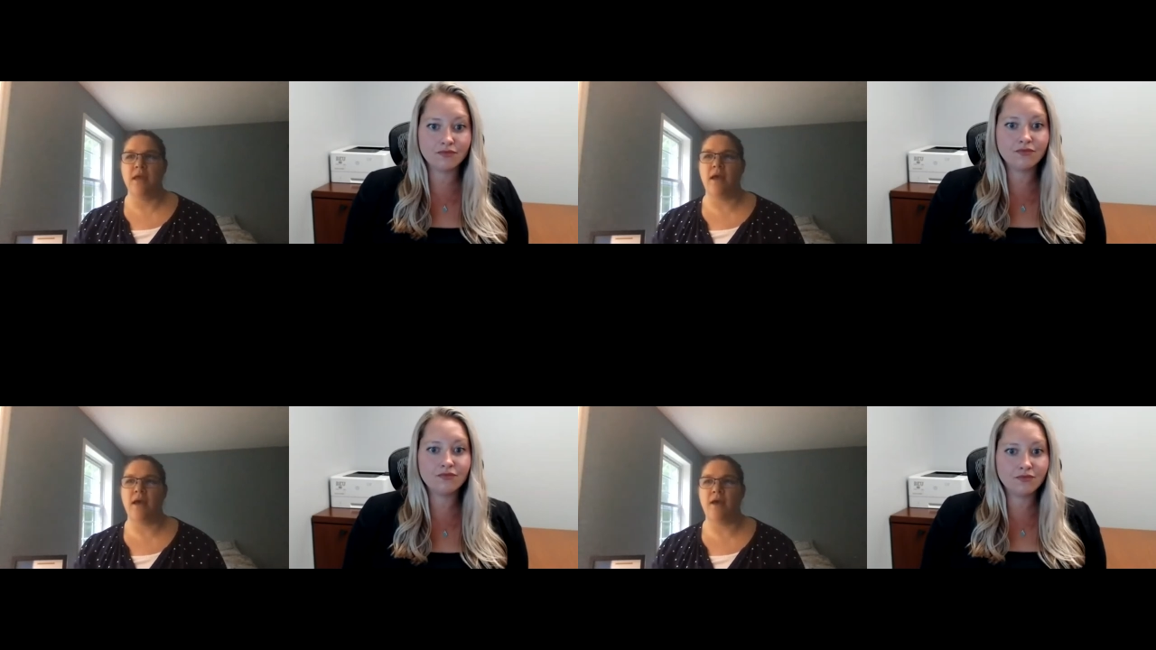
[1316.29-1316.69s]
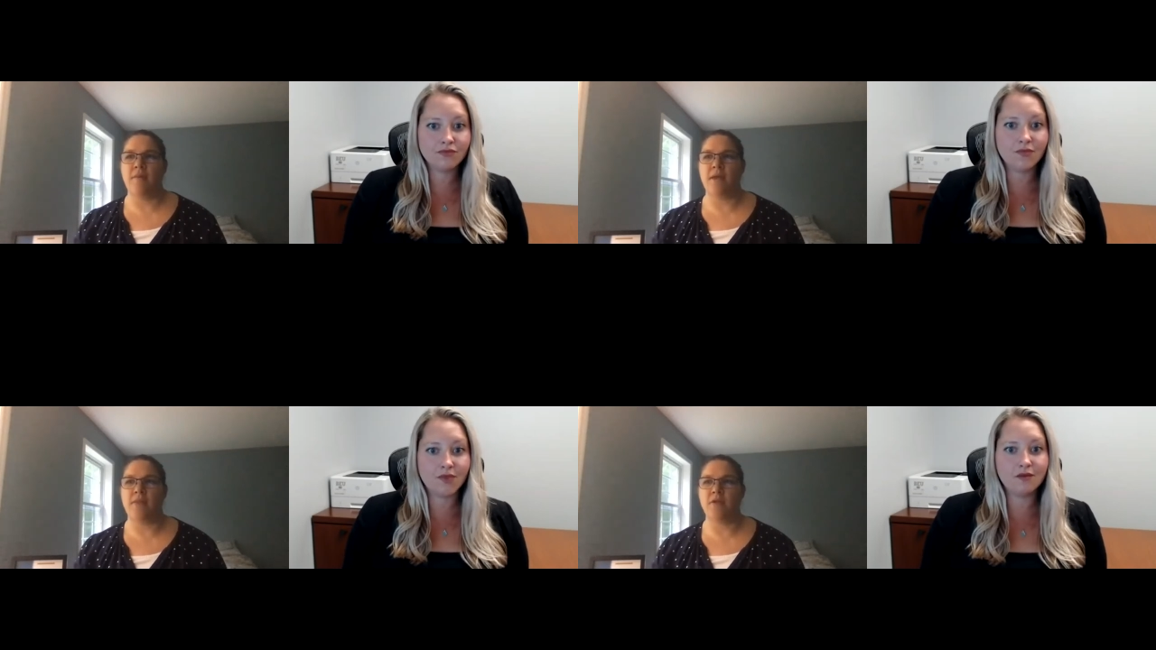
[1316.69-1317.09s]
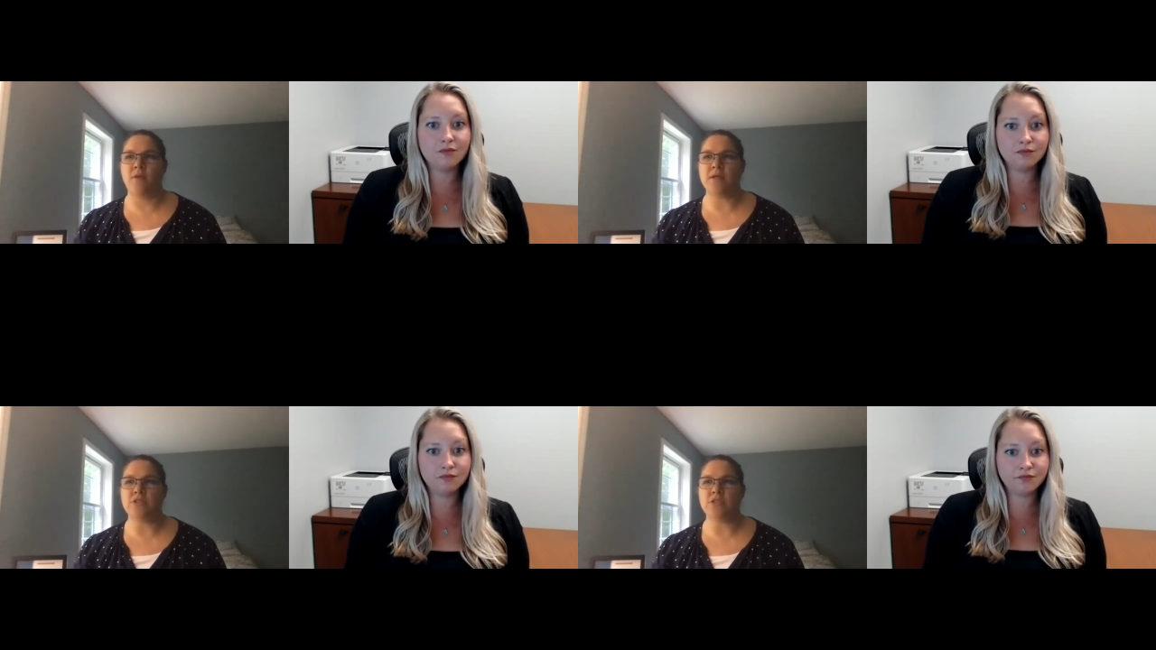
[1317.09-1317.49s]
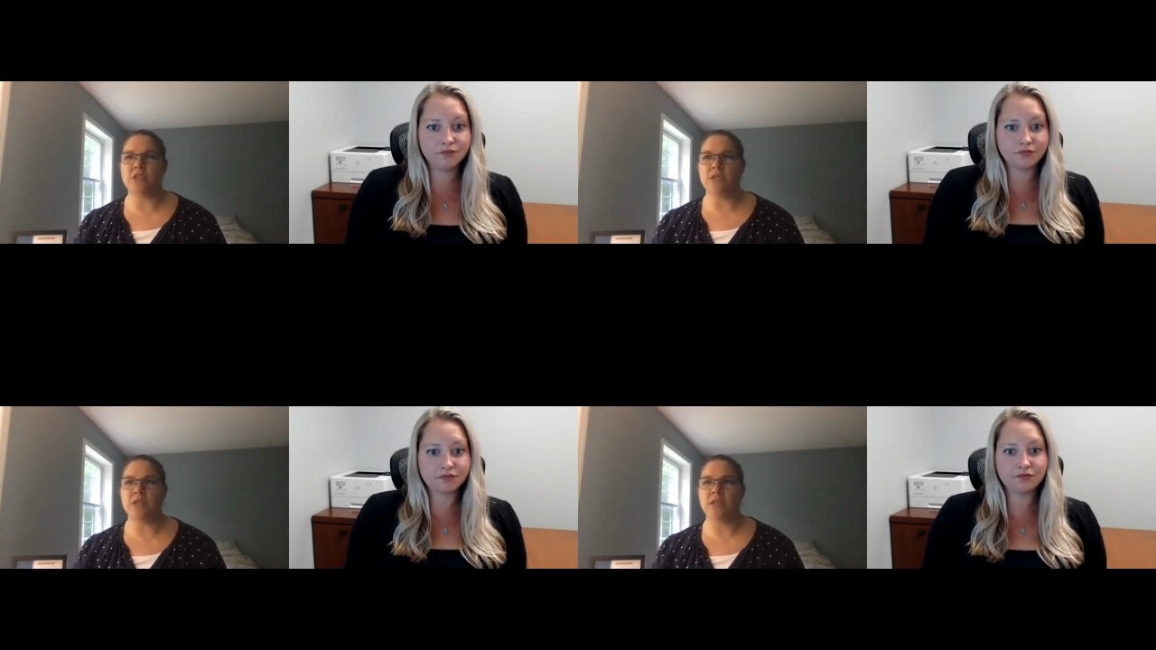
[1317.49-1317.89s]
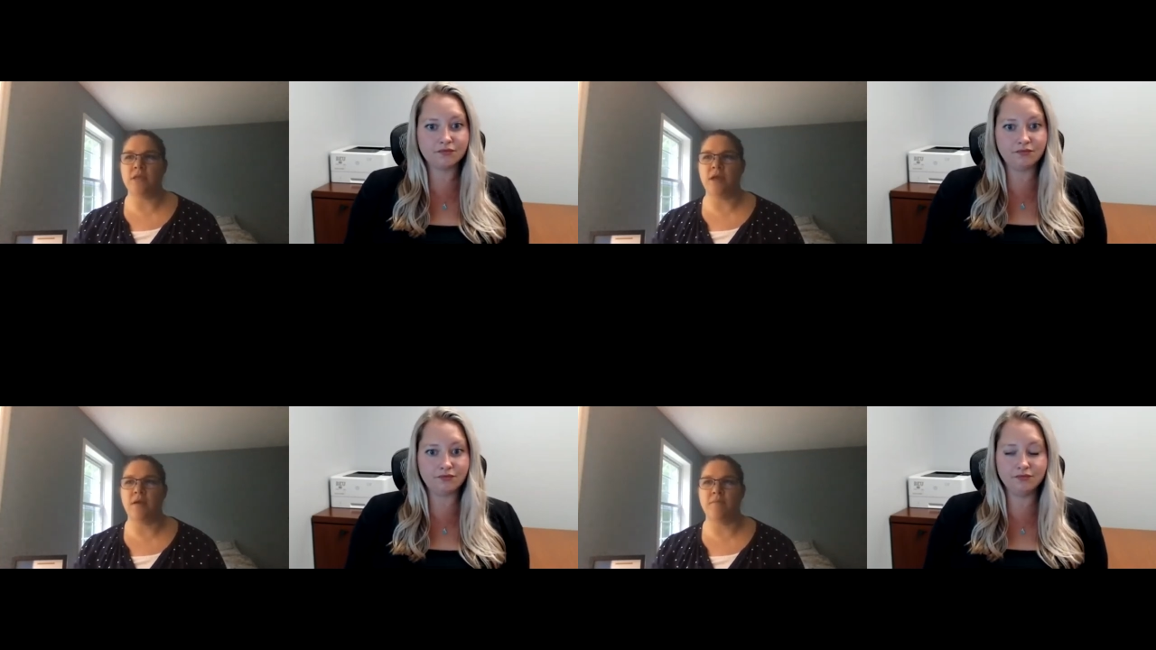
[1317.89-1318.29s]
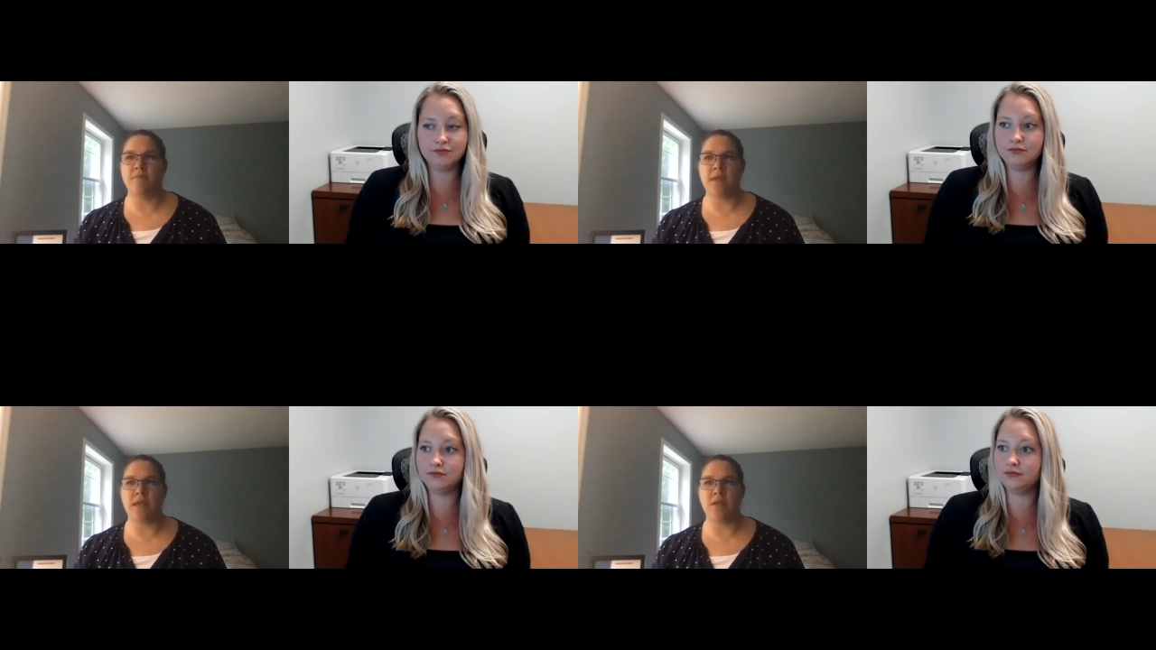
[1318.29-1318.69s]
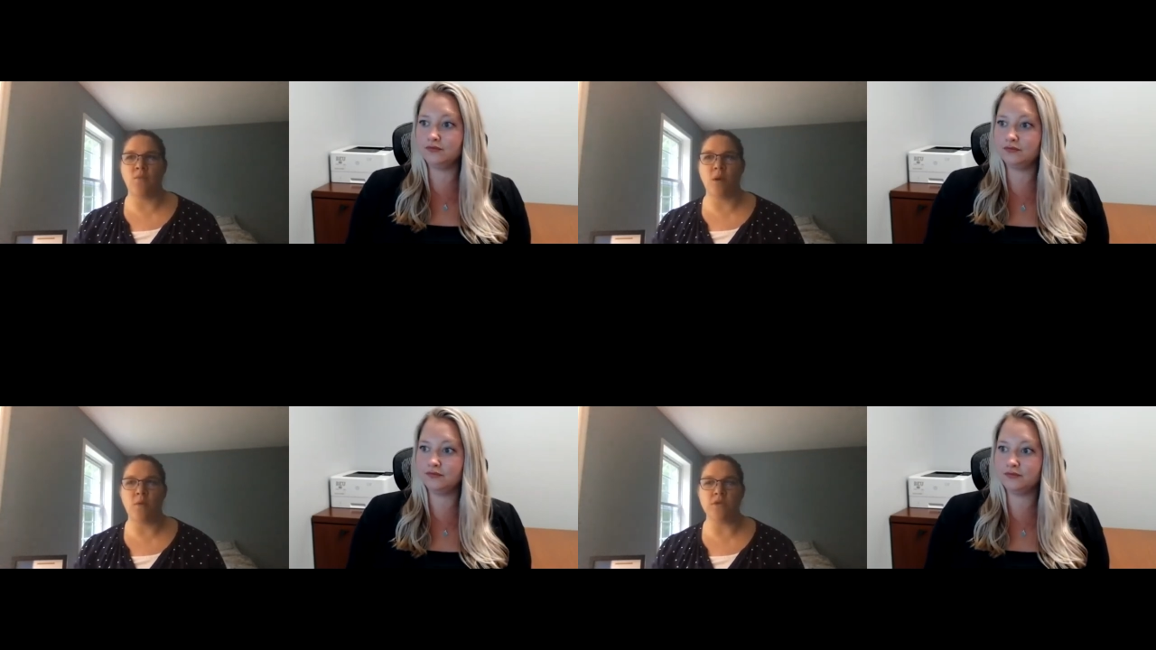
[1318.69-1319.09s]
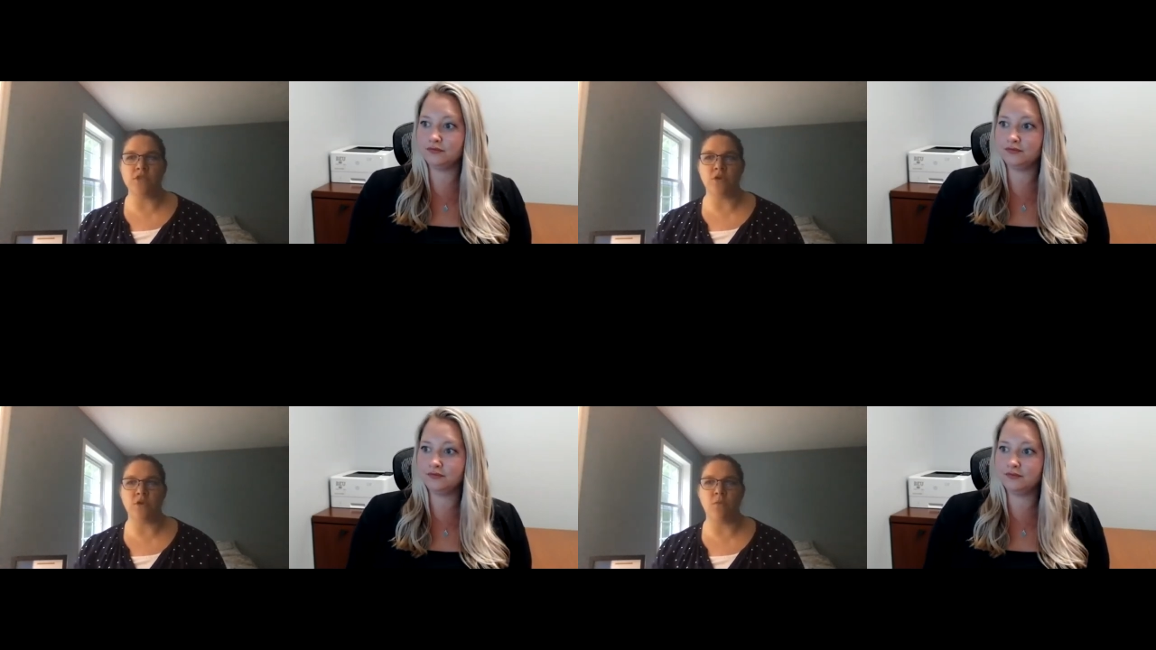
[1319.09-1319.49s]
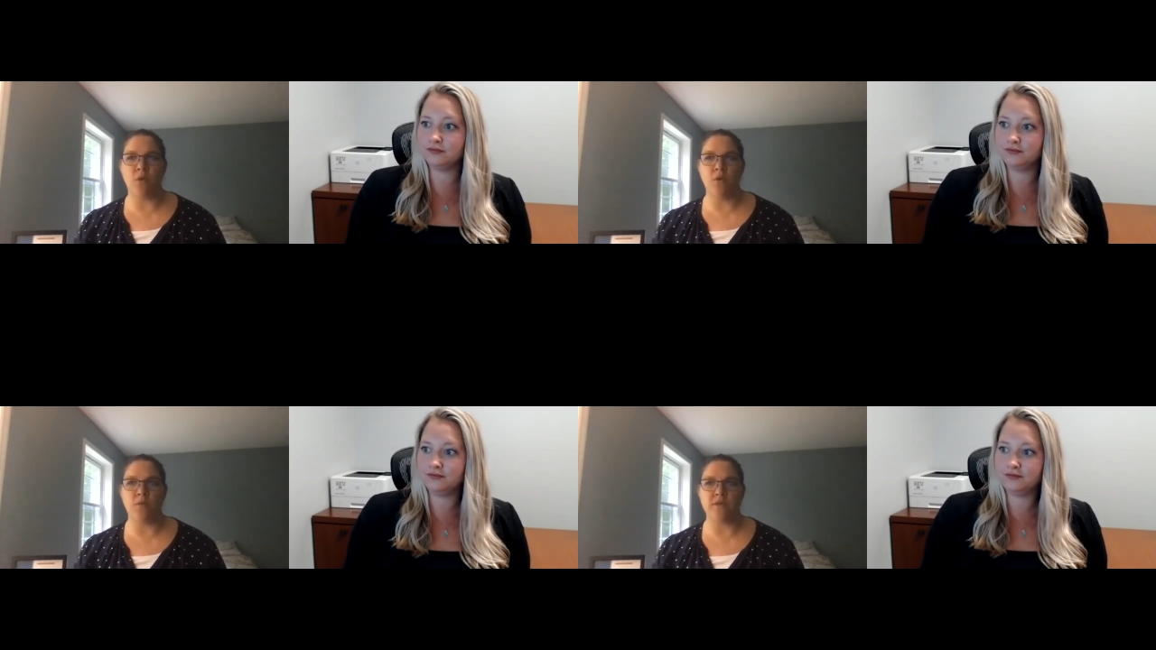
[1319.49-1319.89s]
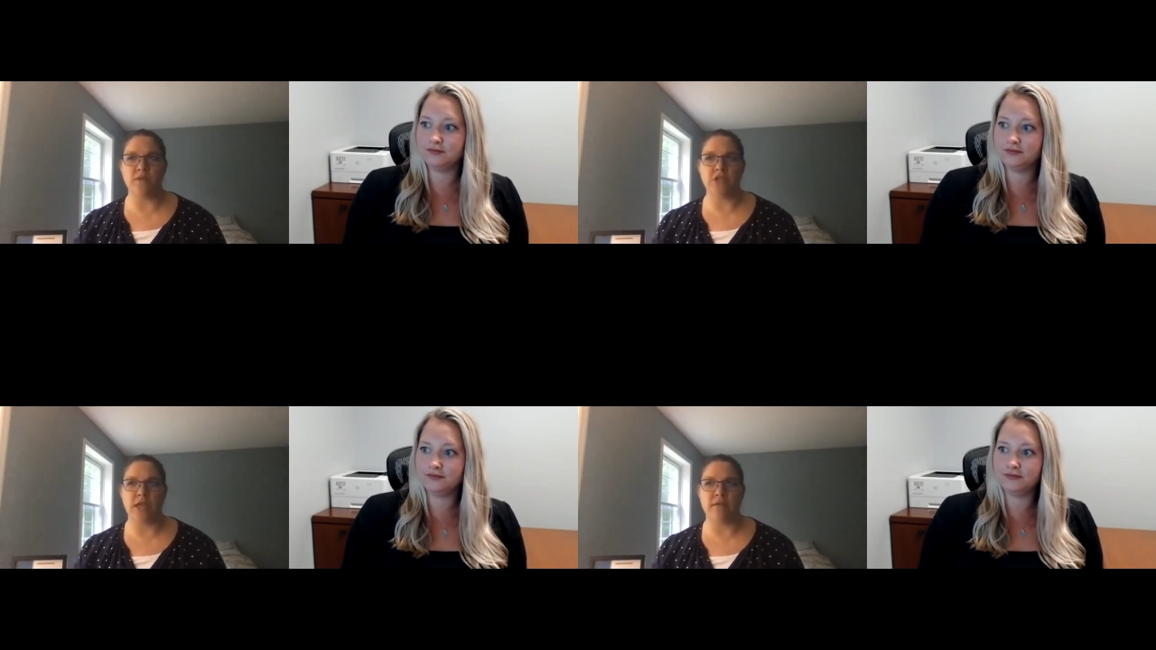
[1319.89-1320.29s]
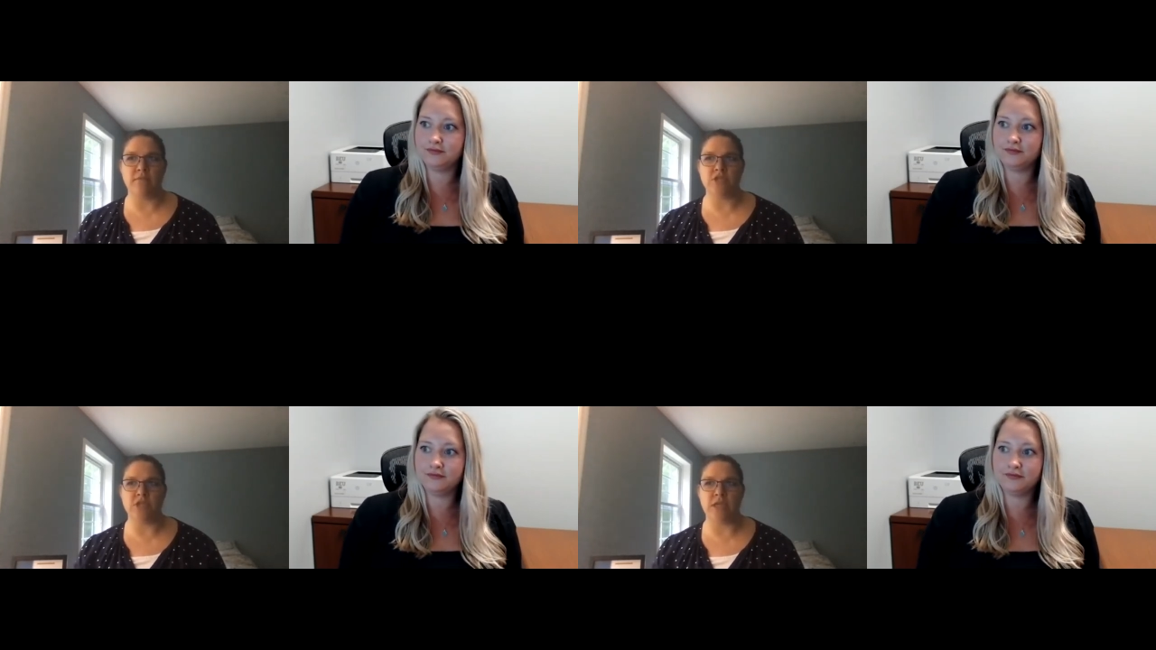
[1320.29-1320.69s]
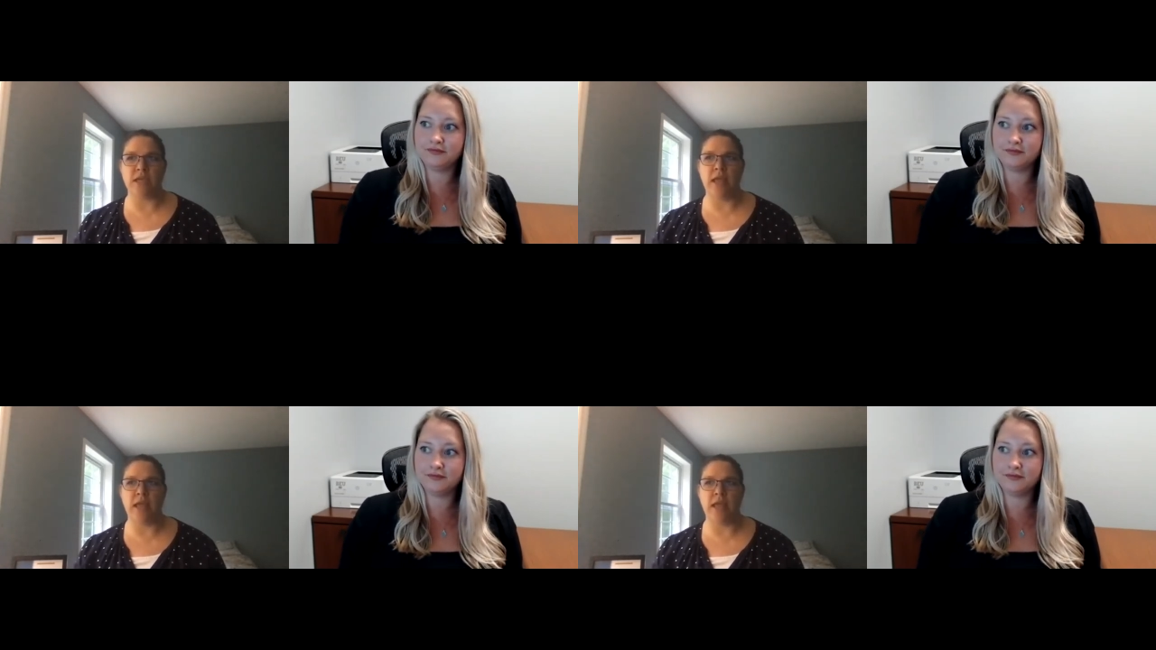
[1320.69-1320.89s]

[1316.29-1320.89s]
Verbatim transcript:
Speaker 1: Um, and the question um, being what was your role with jmg